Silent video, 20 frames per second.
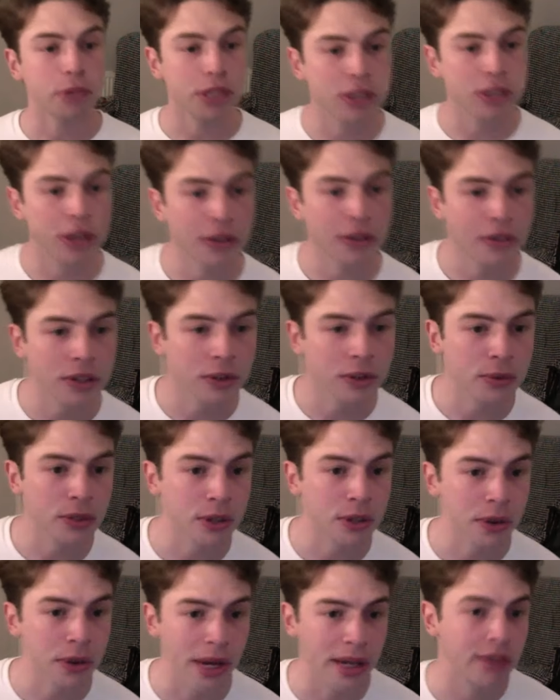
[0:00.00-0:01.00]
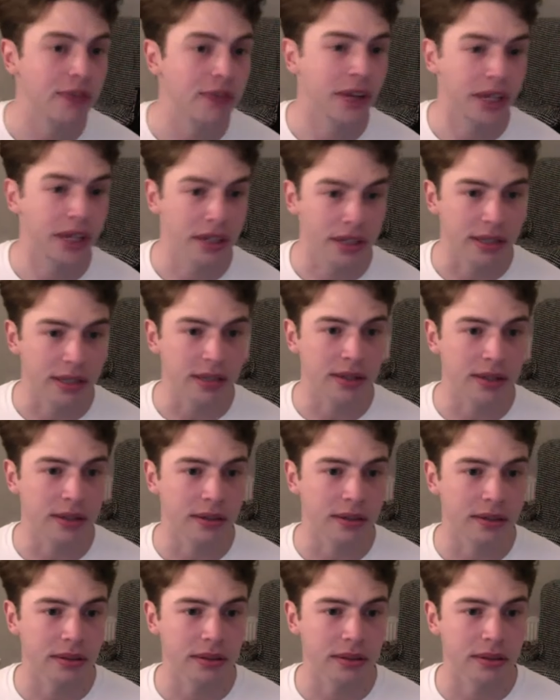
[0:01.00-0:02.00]
Preserved and also elevated.
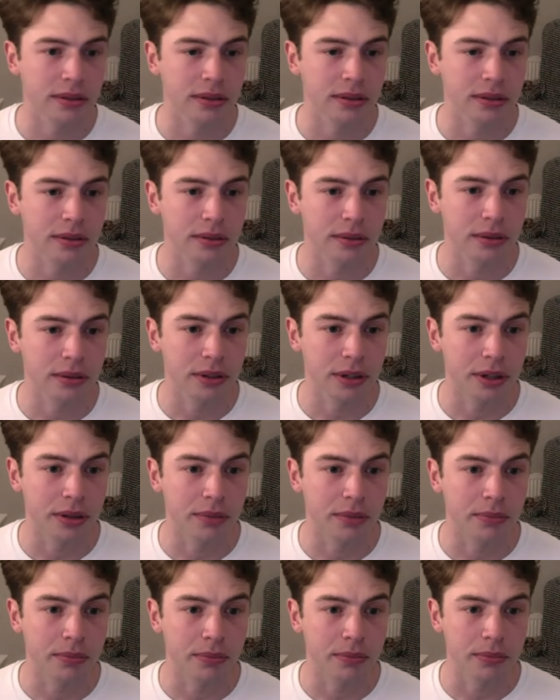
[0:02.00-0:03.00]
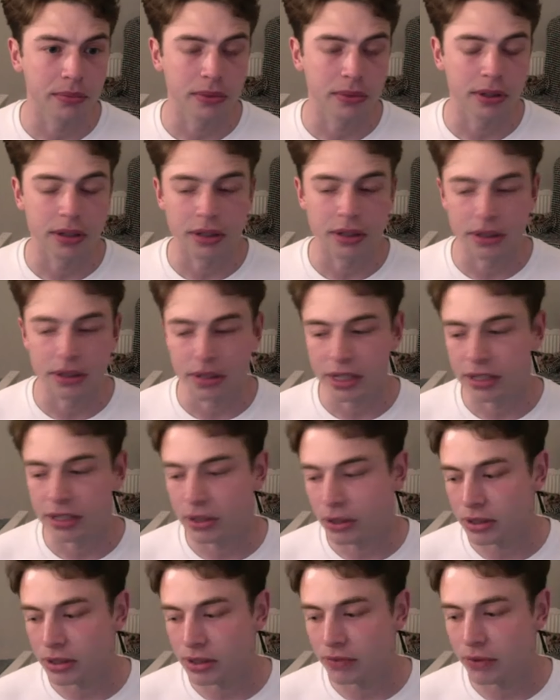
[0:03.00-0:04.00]
You know,
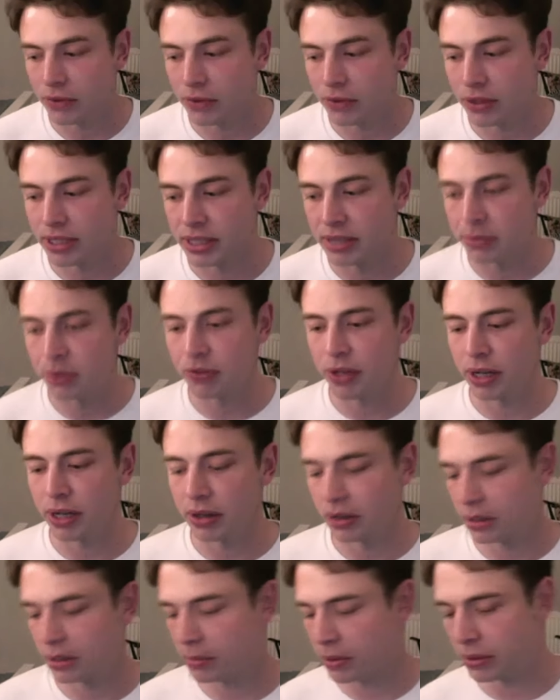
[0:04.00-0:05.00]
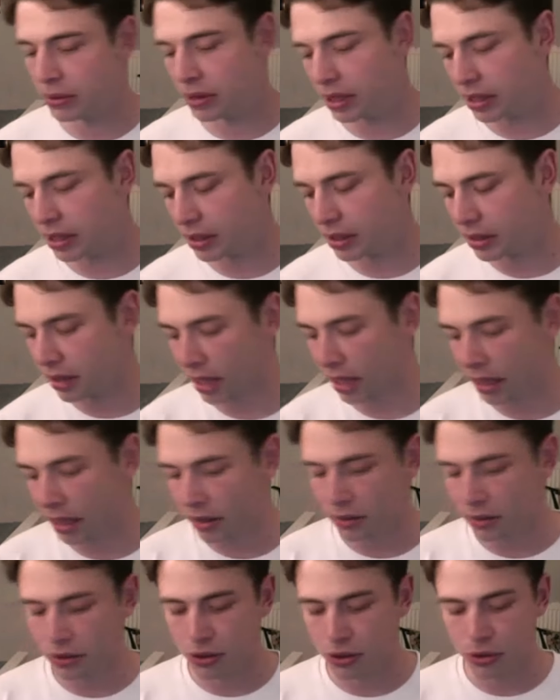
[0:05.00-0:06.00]
there's lots of voices within our community
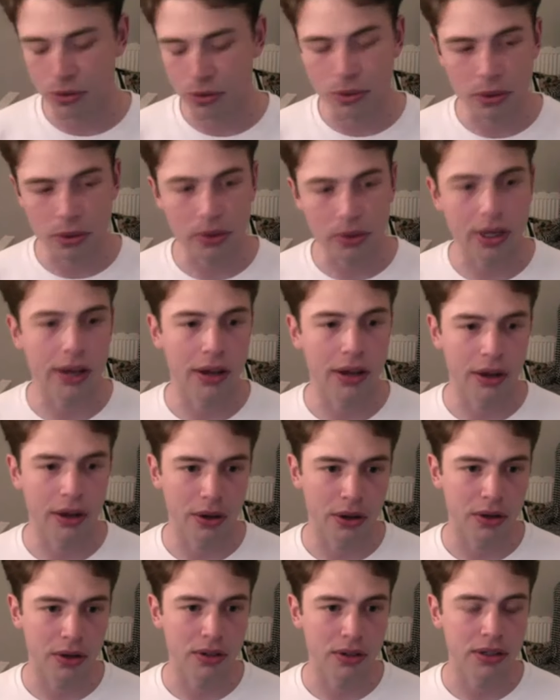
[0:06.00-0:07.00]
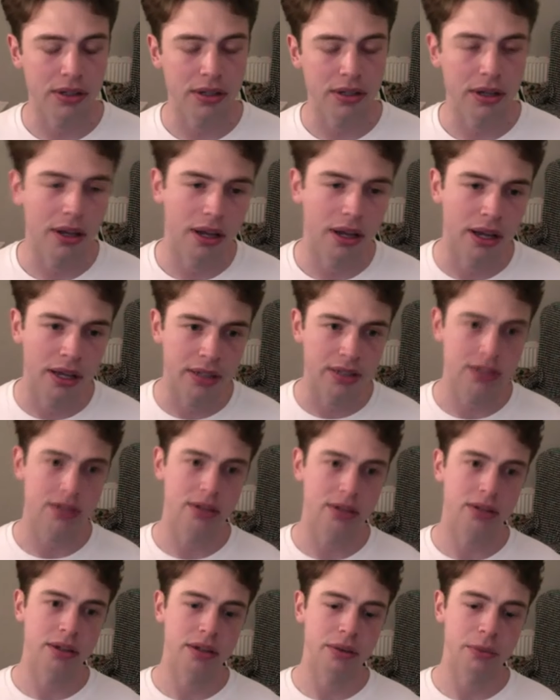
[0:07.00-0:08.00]
that do not get heard, and
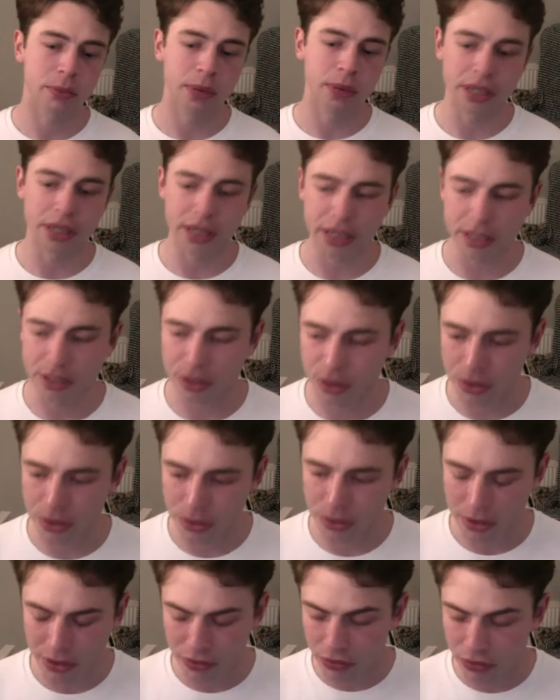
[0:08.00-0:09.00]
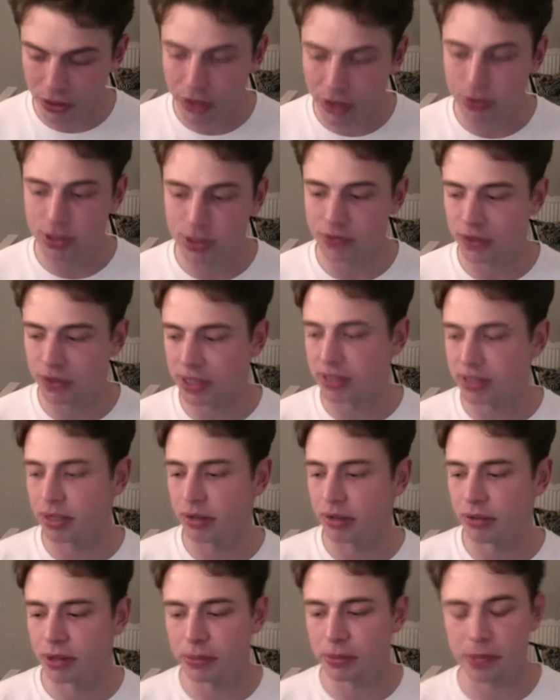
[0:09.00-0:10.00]
we need to, for those of us
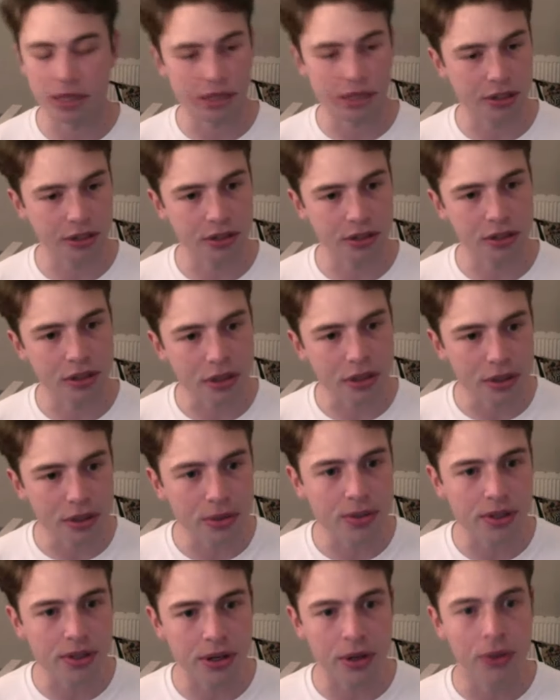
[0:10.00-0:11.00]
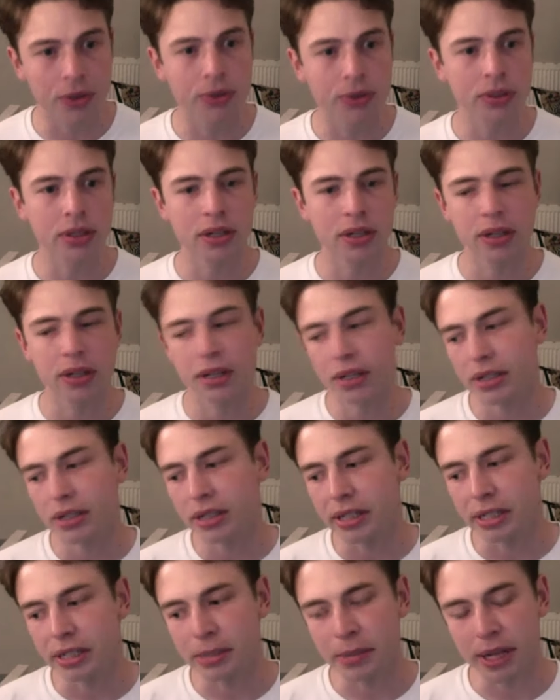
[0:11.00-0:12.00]
that are in a position to do so,
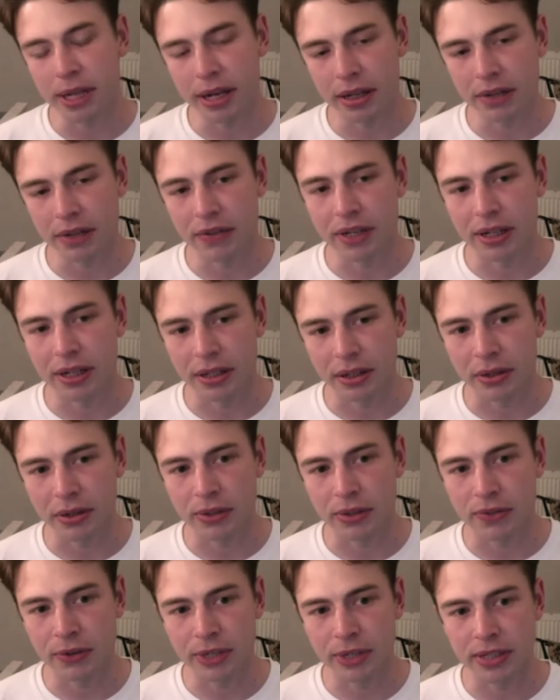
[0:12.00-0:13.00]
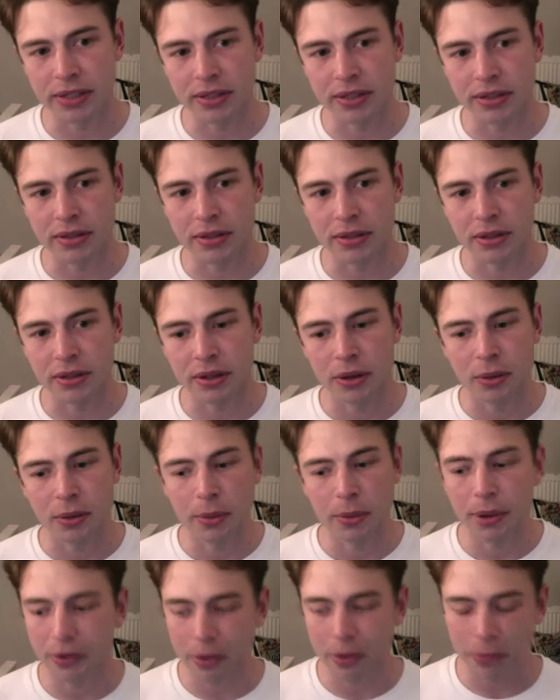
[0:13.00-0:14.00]
need to be elevating those voices,
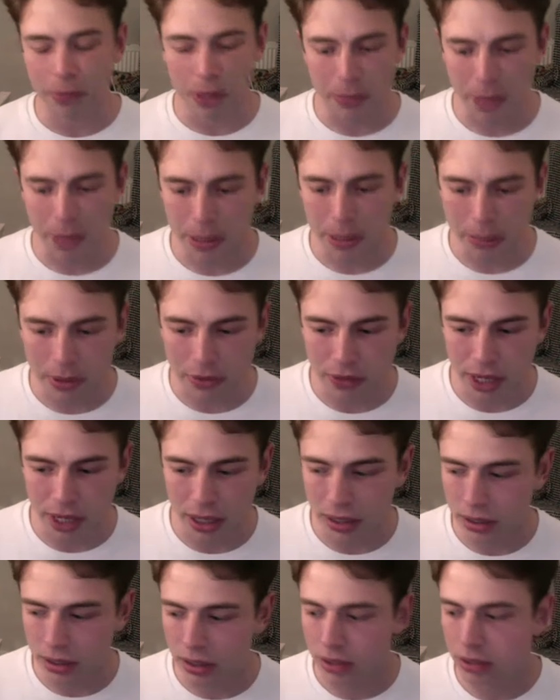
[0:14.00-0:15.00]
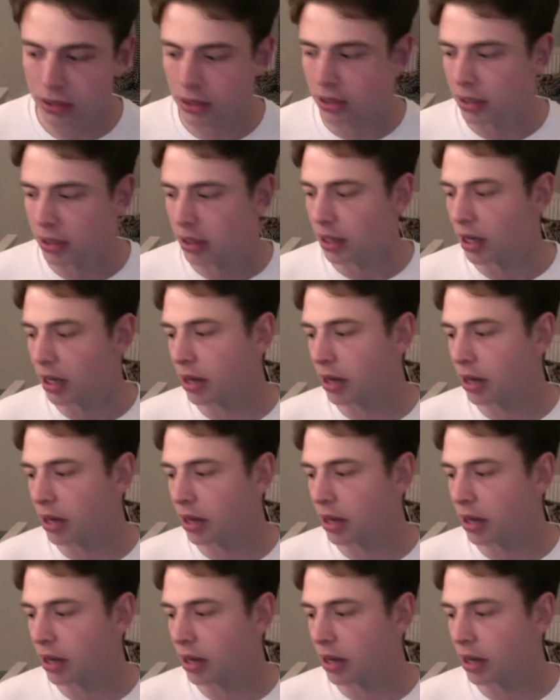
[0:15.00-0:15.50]
whether it be people of colour,